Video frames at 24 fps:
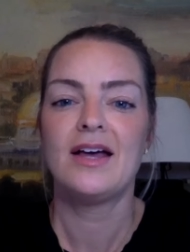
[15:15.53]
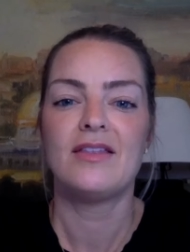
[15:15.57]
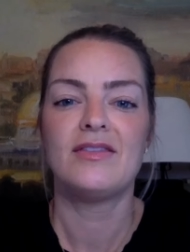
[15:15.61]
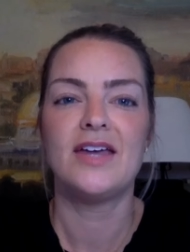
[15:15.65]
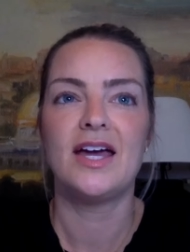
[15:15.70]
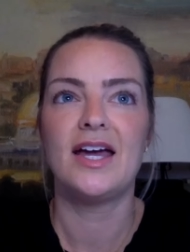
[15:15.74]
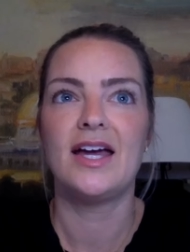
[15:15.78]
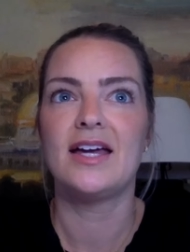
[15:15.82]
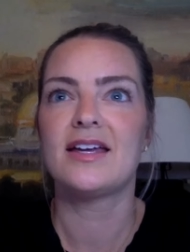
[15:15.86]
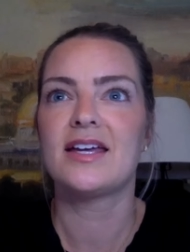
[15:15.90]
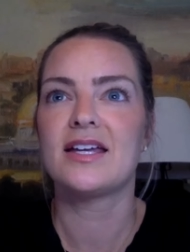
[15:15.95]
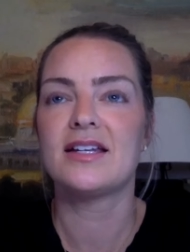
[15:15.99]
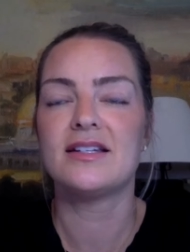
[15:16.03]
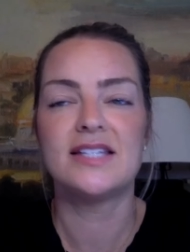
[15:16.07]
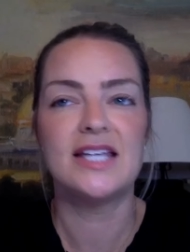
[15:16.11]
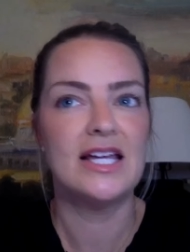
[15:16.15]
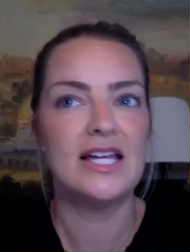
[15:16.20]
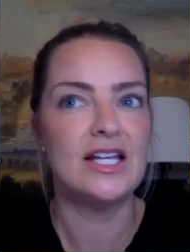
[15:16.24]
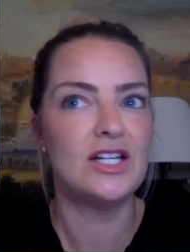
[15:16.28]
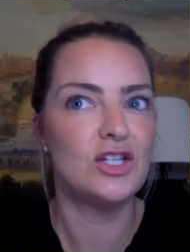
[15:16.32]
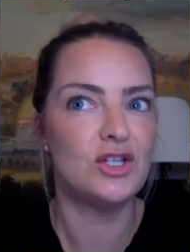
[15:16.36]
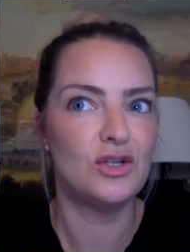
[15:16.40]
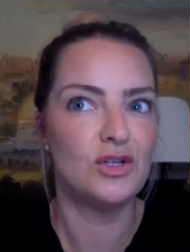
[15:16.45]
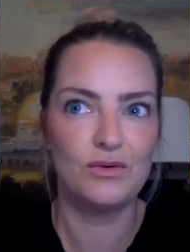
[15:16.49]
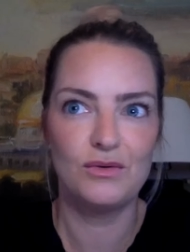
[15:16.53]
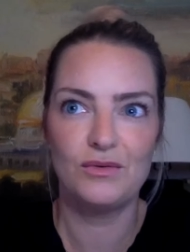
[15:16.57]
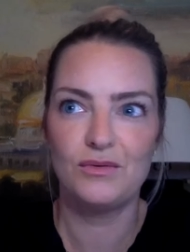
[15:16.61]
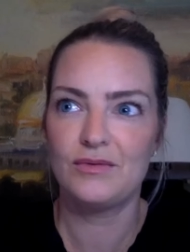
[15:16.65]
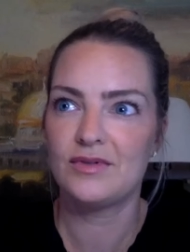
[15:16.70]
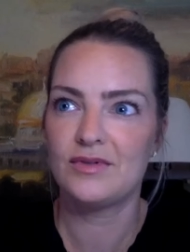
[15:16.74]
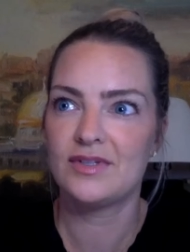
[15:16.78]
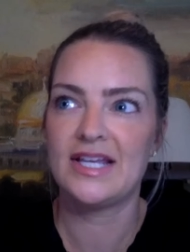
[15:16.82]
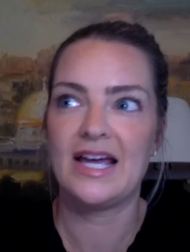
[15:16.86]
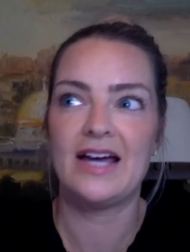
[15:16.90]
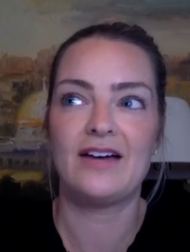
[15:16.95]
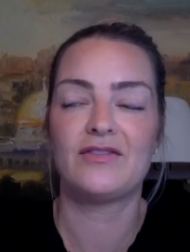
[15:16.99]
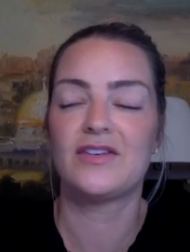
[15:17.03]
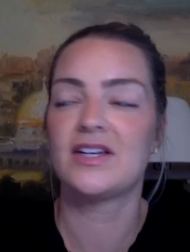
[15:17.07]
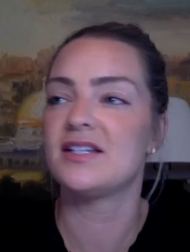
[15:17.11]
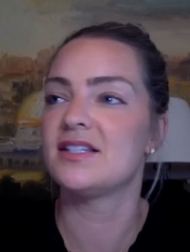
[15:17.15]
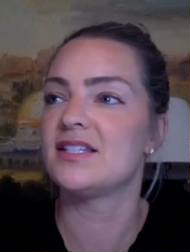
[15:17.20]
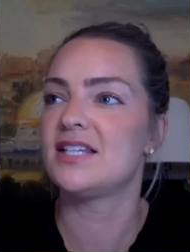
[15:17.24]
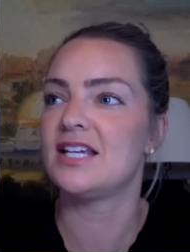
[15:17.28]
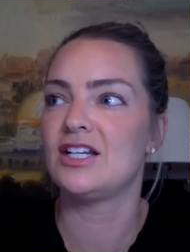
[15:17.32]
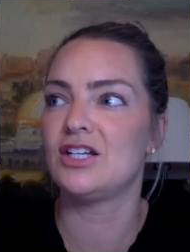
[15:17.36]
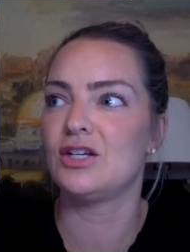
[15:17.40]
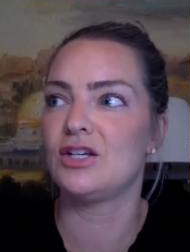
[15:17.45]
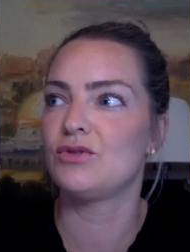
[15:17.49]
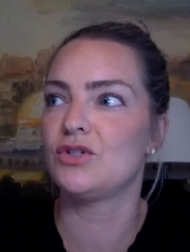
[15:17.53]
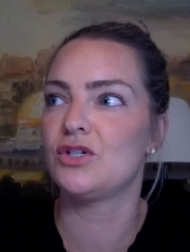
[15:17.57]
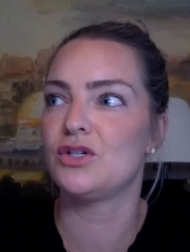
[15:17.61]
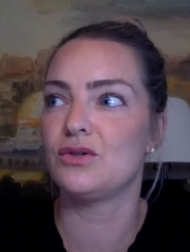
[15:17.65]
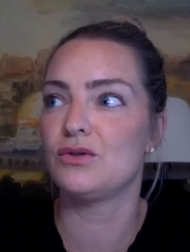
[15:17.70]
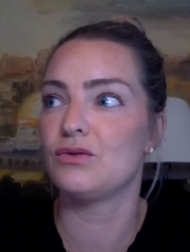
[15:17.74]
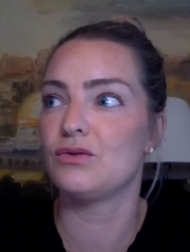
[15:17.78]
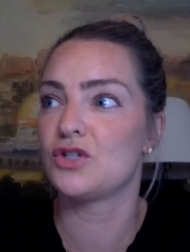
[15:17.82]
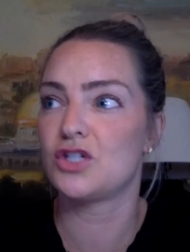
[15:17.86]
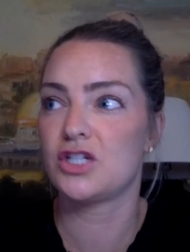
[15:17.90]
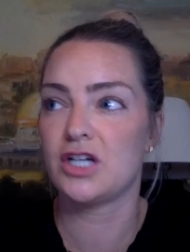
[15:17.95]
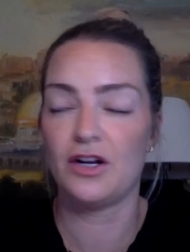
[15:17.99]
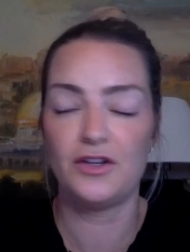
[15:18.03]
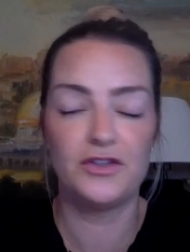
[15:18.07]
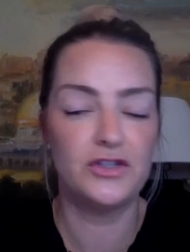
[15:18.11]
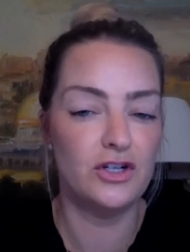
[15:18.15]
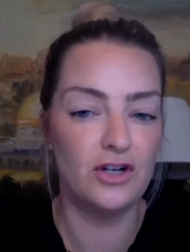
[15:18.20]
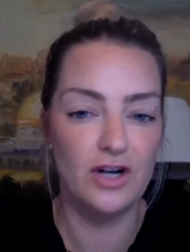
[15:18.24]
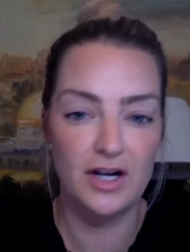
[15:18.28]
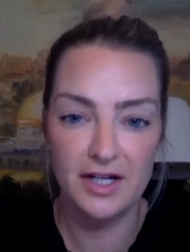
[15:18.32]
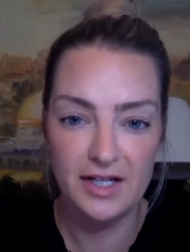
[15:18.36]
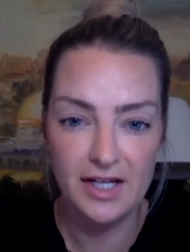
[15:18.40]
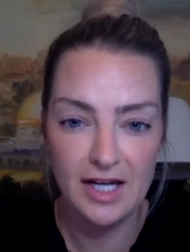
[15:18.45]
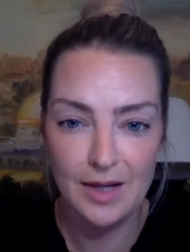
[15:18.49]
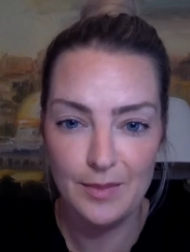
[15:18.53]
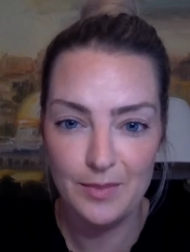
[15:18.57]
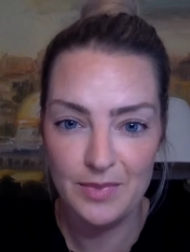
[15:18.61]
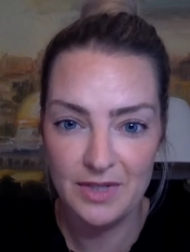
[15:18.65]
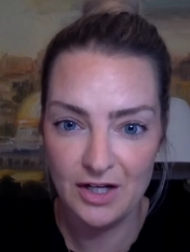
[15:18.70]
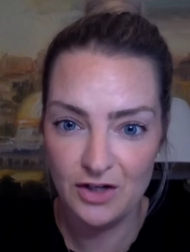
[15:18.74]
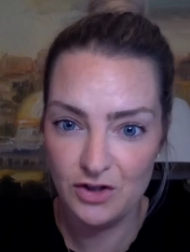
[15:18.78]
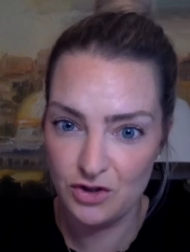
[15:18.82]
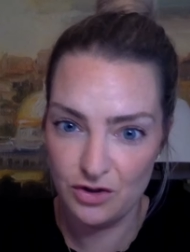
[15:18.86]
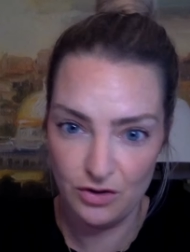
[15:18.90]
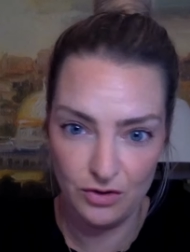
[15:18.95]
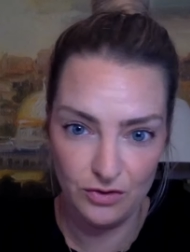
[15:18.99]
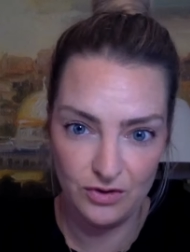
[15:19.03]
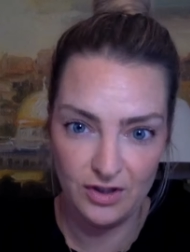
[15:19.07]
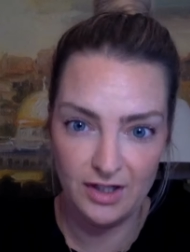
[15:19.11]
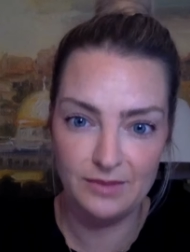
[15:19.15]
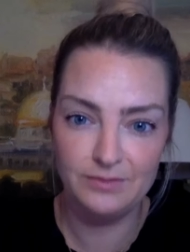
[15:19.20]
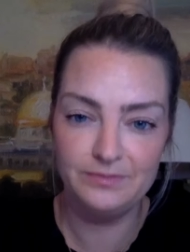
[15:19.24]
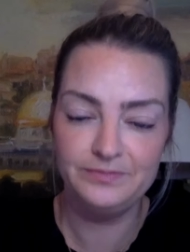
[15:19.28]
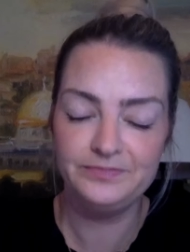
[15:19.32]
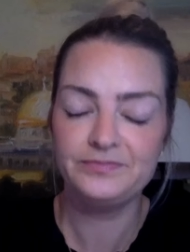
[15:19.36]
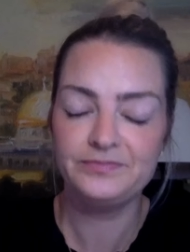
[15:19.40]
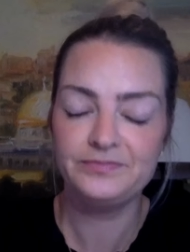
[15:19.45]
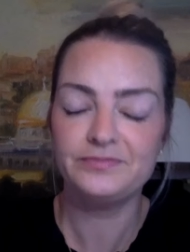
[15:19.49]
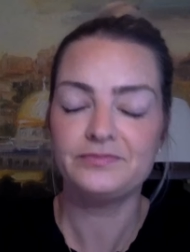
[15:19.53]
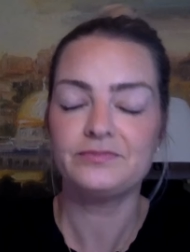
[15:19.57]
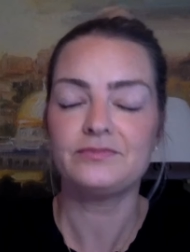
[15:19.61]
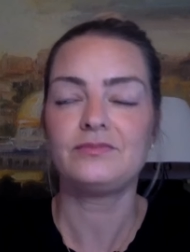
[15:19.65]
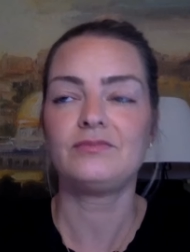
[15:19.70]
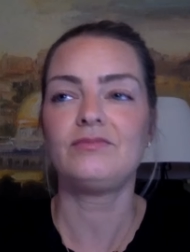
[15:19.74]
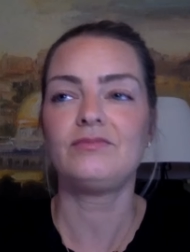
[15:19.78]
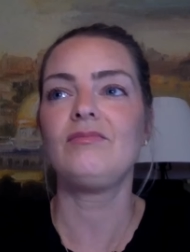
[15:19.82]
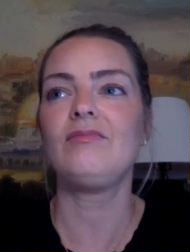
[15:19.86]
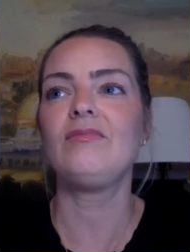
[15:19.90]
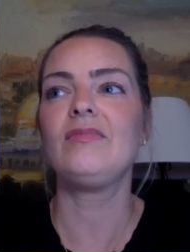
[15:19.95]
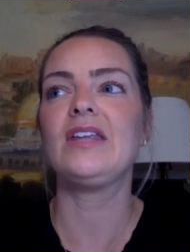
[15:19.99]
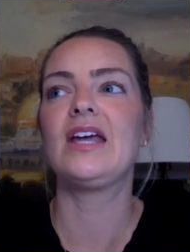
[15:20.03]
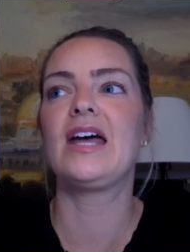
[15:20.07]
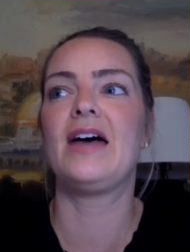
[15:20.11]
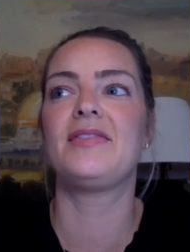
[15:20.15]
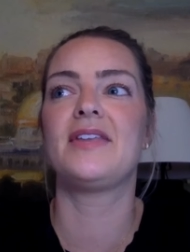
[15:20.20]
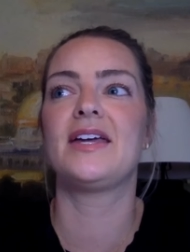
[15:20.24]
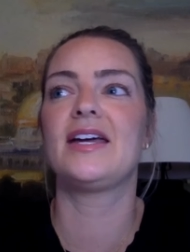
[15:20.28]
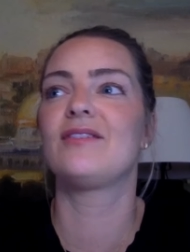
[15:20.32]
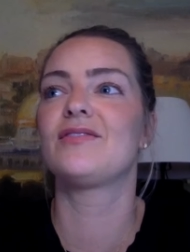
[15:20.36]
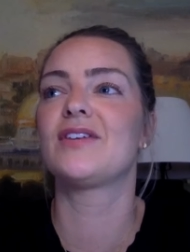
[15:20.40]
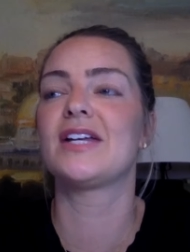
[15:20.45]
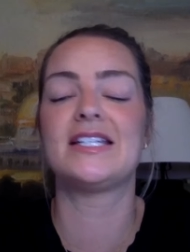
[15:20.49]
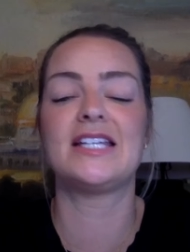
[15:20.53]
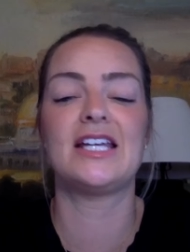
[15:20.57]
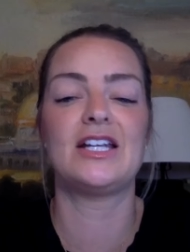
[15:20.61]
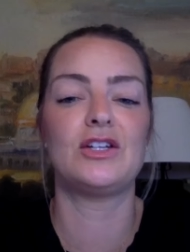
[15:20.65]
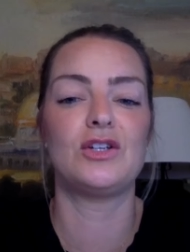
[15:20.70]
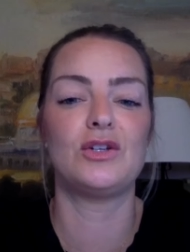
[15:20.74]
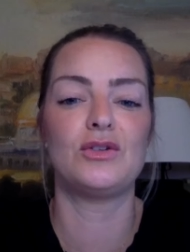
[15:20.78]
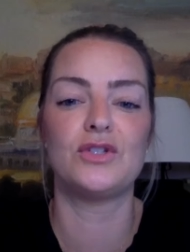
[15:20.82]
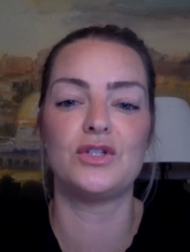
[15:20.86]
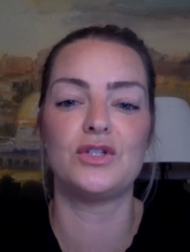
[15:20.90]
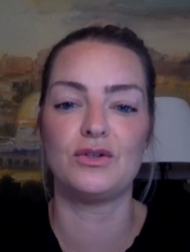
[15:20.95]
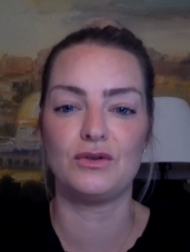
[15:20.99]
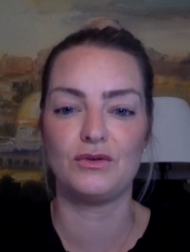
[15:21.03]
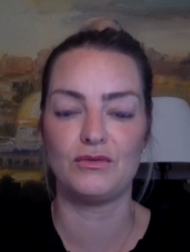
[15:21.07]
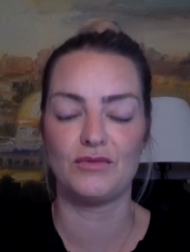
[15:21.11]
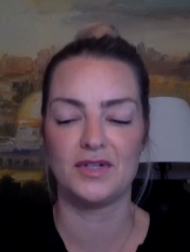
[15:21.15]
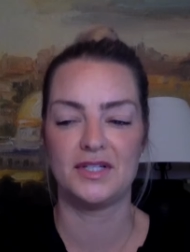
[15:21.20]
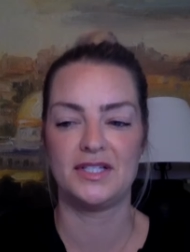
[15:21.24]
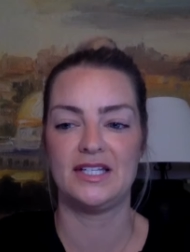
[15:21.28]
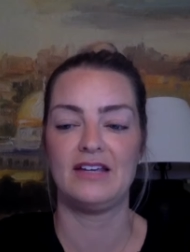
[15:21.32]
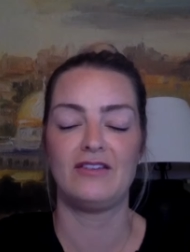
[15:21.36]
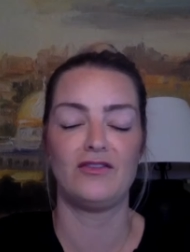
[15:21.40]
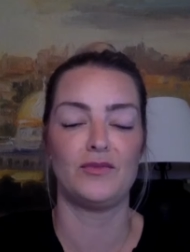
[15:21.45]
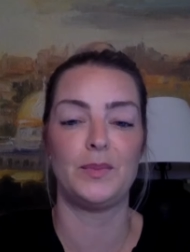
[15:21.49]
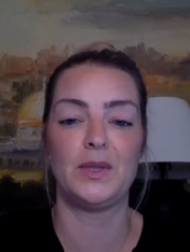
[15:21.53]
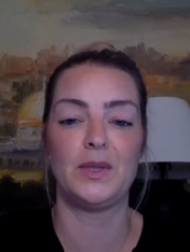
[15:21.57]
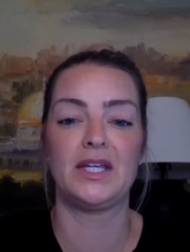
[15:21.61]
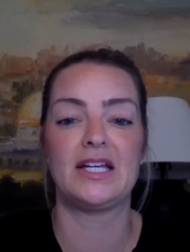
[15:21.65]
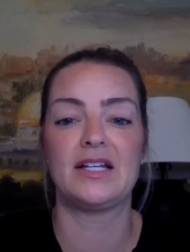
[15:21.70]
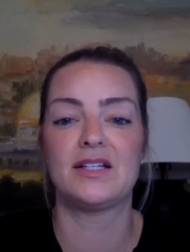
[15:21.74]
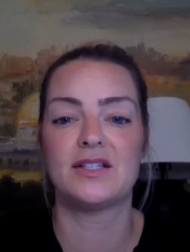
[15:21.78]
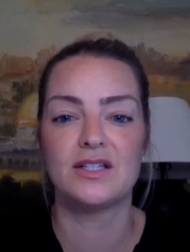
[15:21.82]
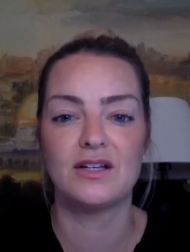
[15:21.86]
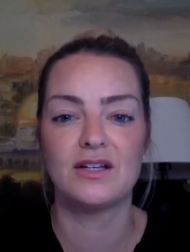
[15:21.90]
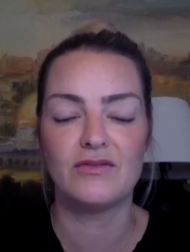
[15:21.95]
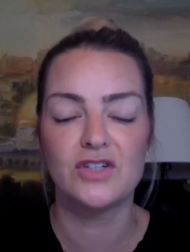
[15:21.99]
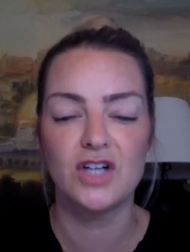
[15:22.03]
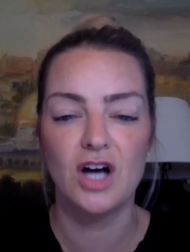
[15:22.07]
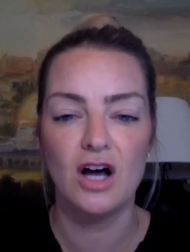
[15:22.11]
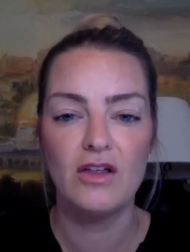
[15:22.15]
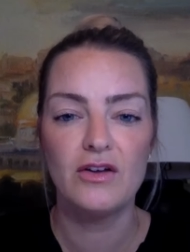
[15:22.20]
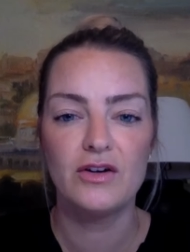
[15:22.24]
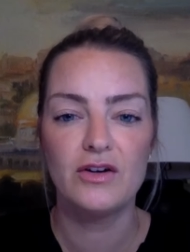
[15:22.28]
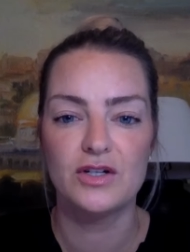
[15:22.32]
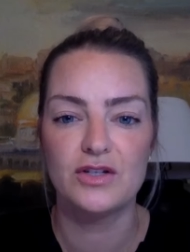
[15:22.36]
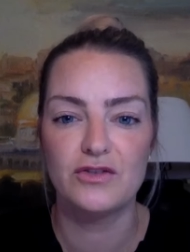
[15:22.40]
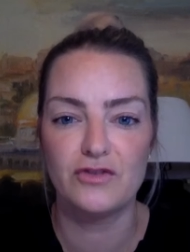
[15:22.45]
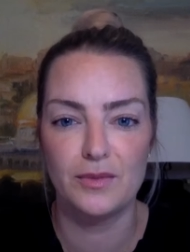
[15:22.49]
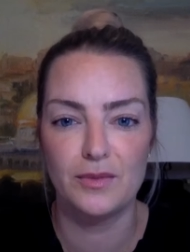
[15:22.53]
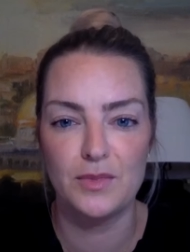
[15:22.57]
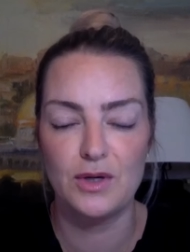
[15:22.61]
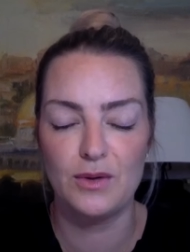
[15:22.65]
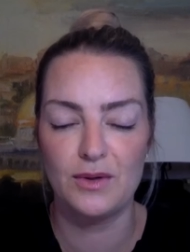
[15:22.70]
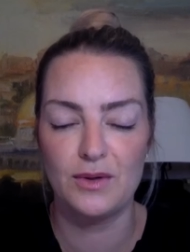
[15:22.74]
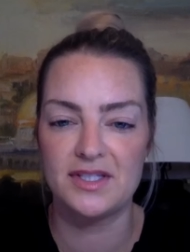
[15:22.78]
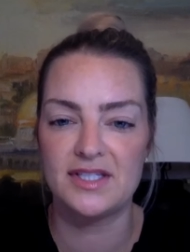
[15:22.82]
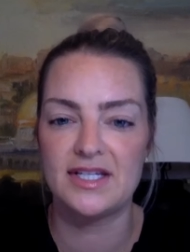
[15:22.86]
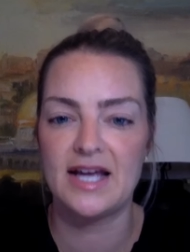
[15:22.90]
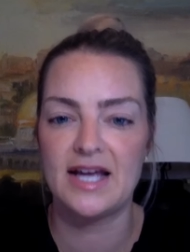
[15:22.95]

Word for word: They continue, they have continued to shelter unaccompanied children, and they have continued to receive billions of dollars from U S